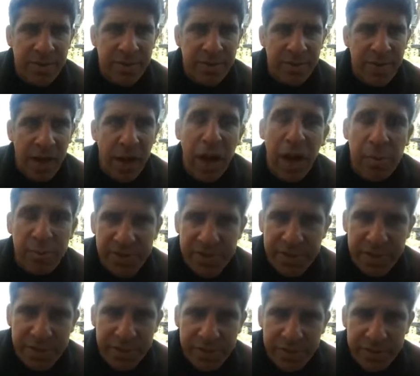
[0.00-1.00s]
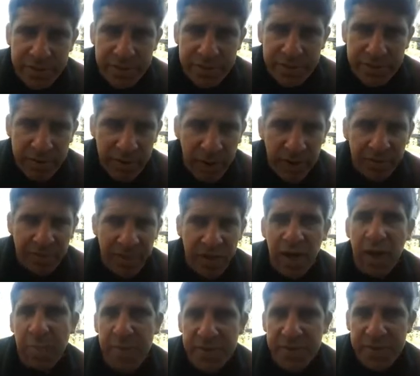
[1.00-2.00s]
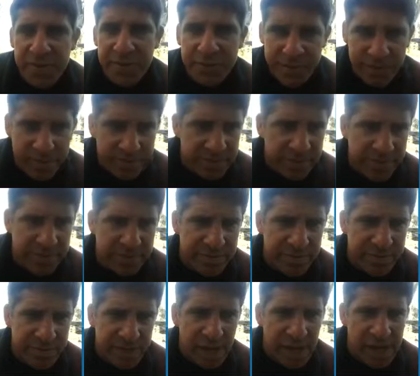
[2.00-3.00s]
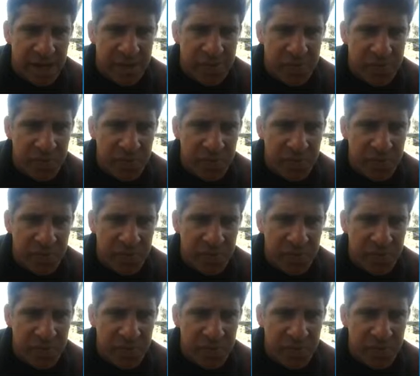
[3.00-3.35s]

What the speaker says: the opposite of the opposite. Okay?